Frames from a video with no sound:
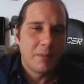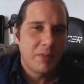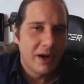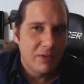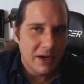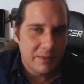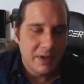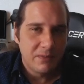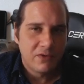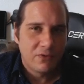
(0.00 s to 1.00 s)
but I
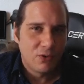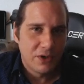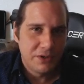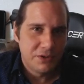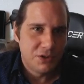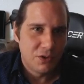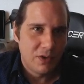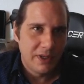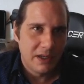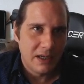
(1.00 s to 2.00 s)
recommend before you
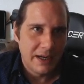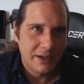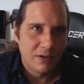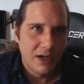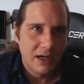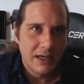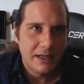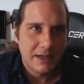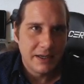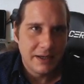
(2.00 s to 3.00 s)
join the light
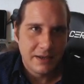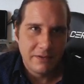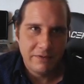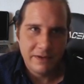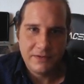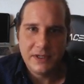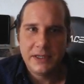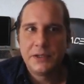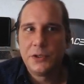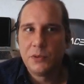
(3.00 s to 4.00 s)
grind, get the
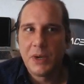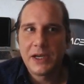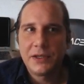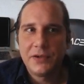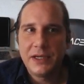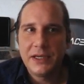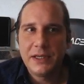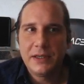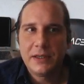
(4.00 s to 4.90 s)
15 new might you need